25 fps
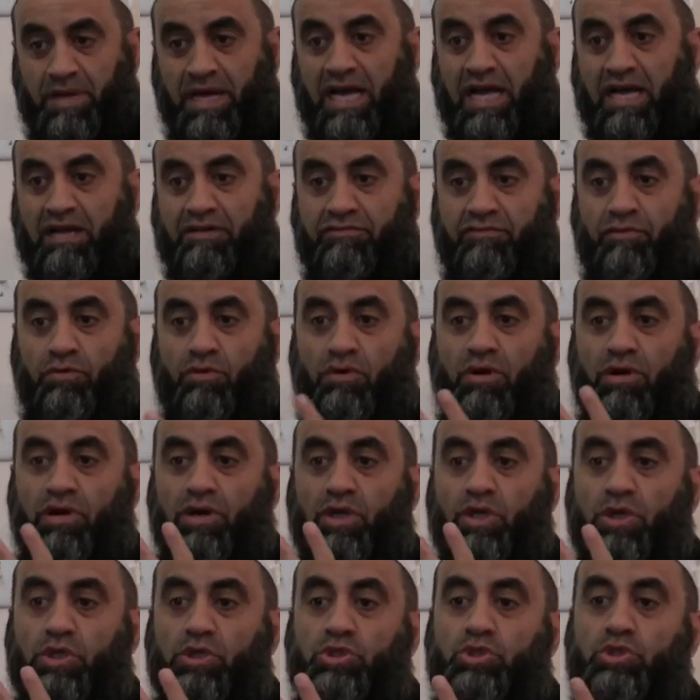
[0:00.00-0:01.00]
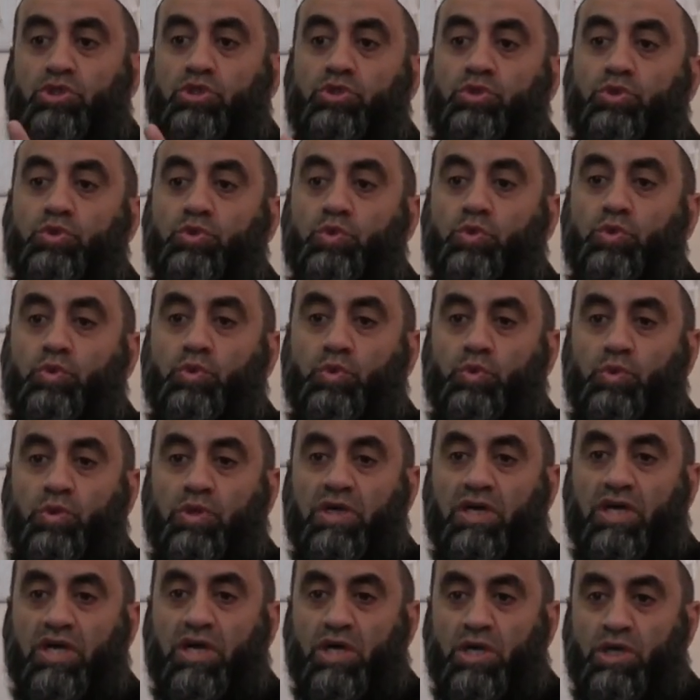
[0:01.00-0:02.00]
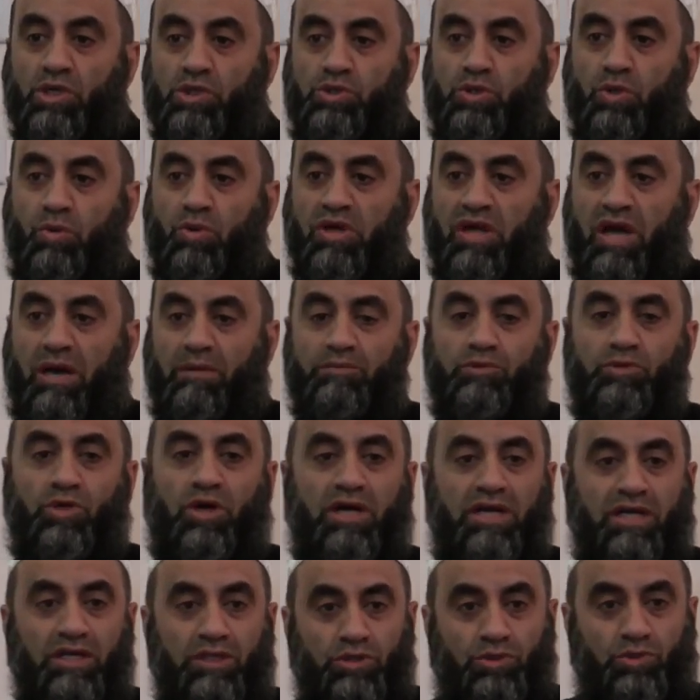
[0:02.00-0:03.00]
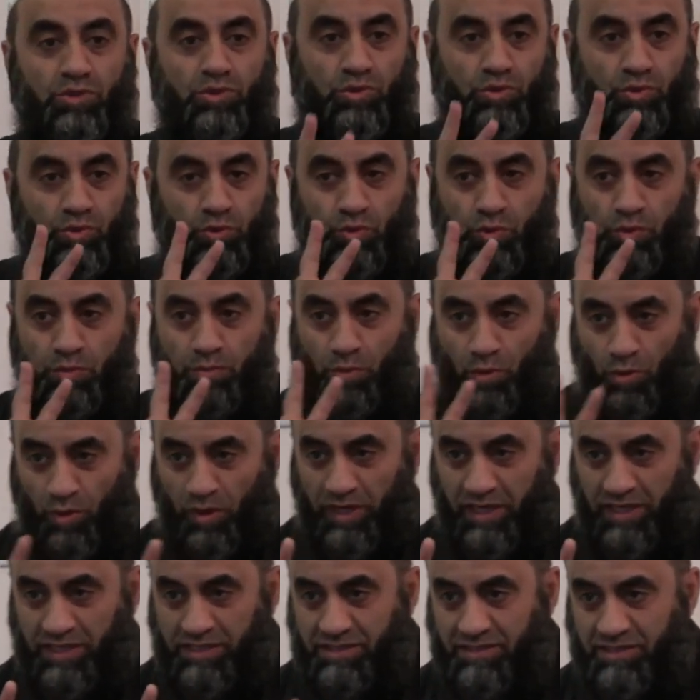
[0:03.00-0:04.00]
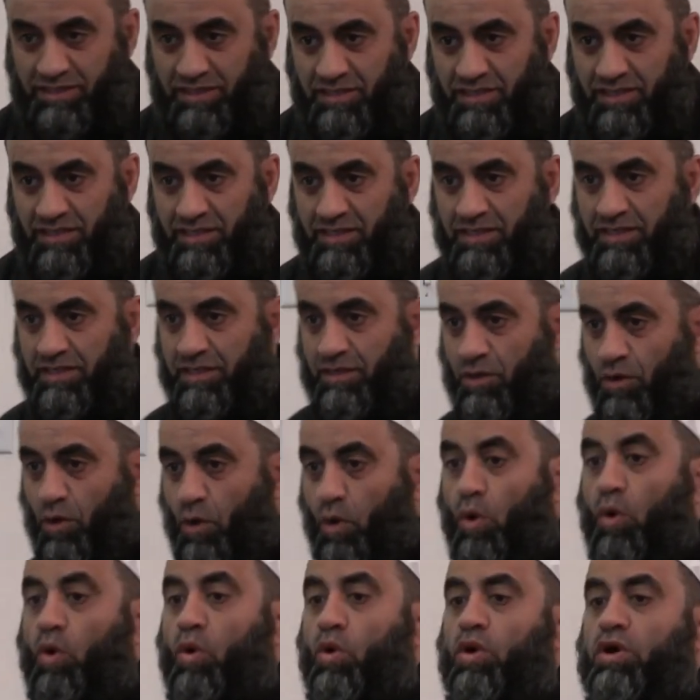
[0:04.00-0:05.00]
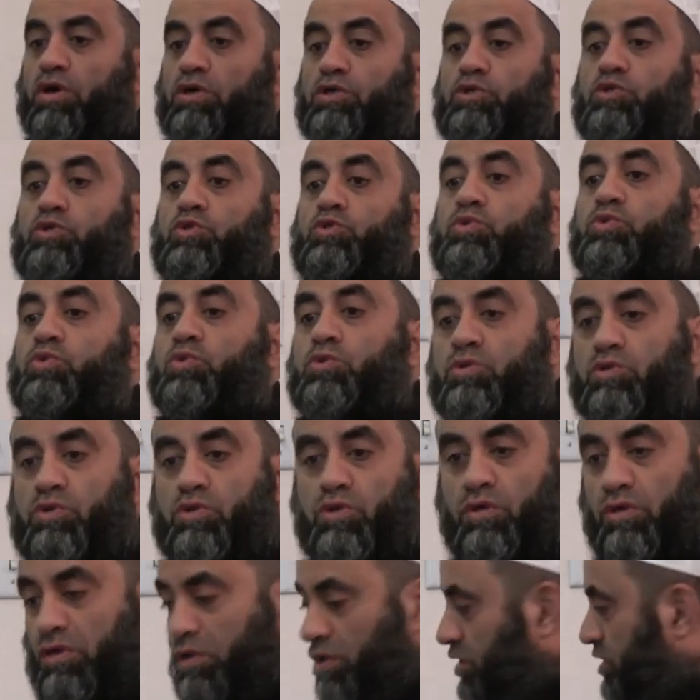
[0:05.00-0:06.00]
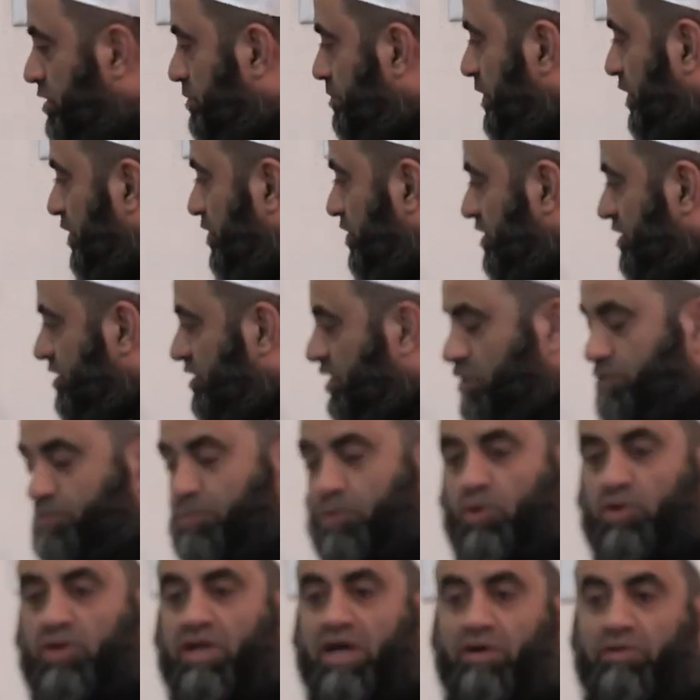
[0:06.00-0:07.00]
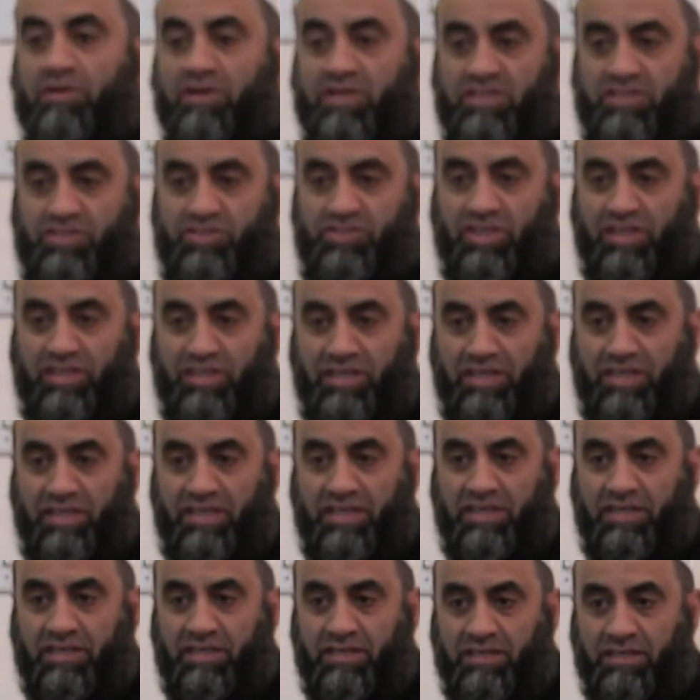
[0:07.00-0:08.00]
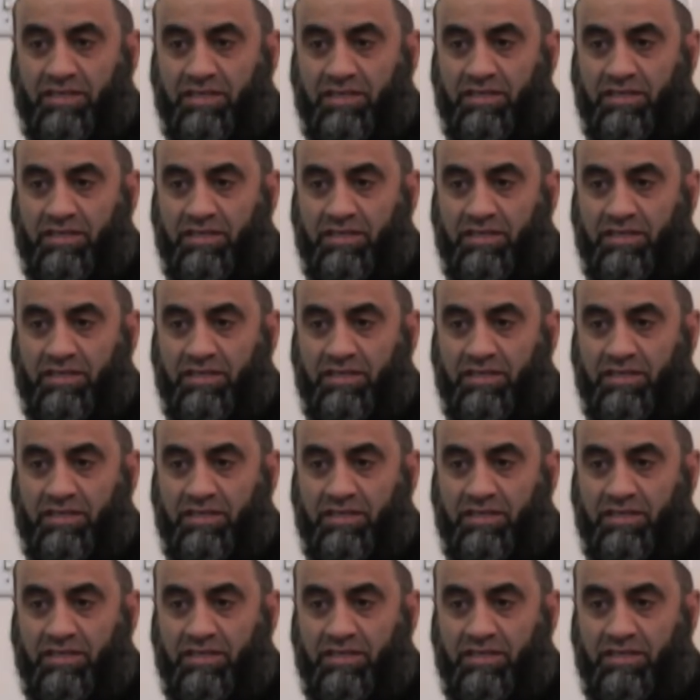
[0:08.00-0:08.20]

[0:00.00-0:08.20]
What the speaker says: back for two. So when I'm talking to two boys or two girls, because this pronoun is generic